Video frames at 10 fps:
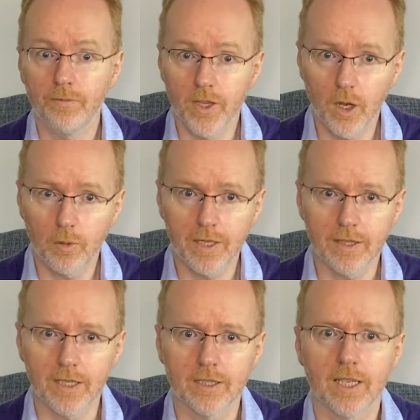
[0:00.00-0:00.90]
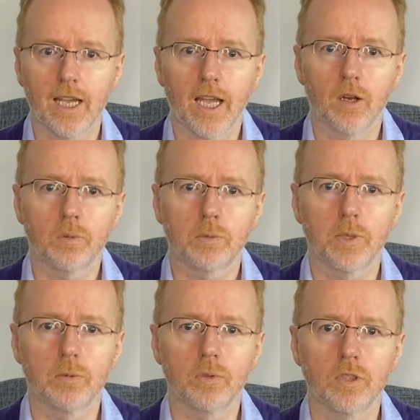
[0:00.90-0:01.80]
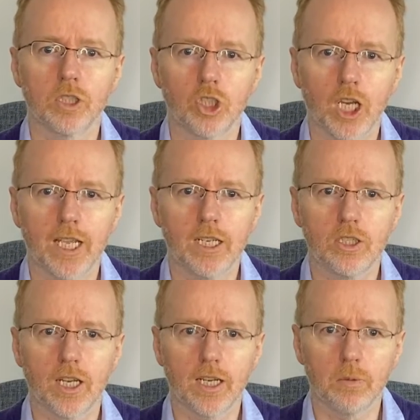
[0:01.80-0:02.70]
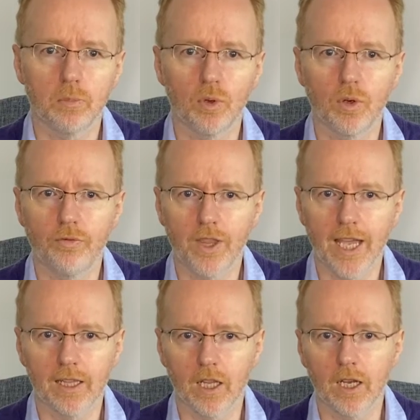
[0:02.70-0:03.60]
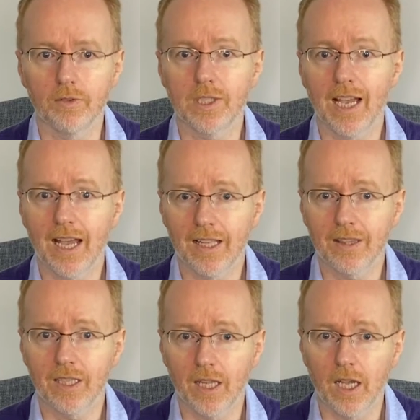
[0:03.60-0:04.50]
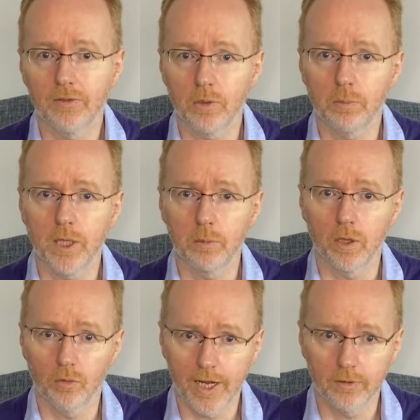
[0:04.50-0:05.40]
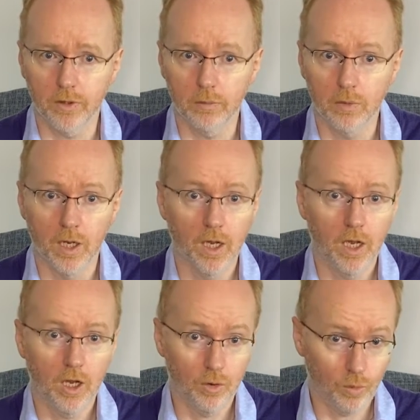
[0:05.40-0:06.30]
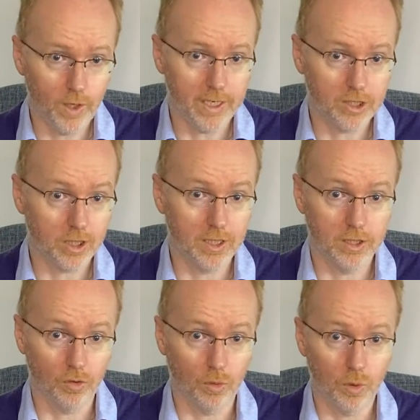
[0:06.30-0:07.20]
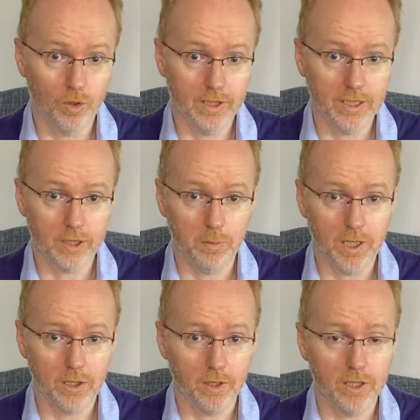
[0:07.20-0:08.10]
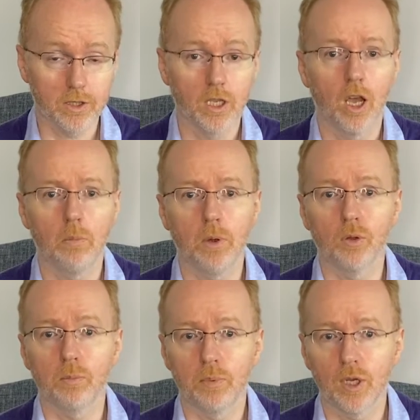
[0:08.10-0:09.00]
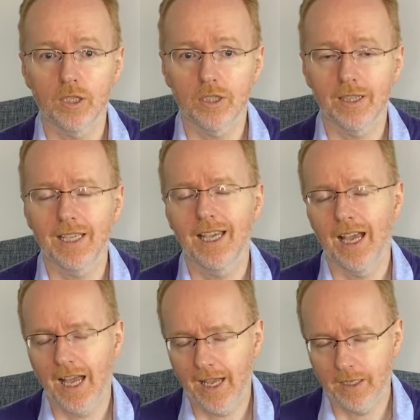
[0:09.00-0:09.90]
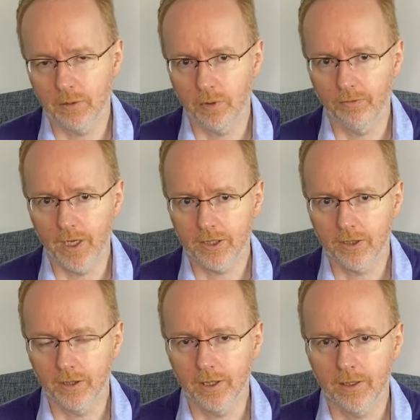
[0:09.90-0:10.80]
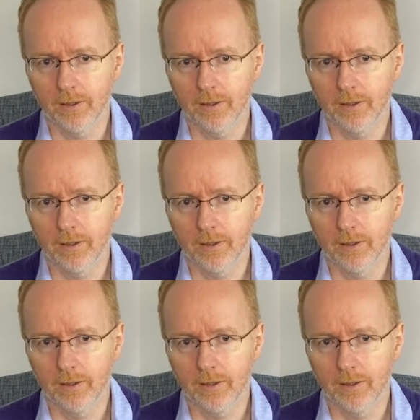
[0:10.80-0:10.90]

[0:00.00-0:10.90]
Knowing this helps people to change and improve their lives and the lives of people around them, which is a rewarding experience both personally and professionally.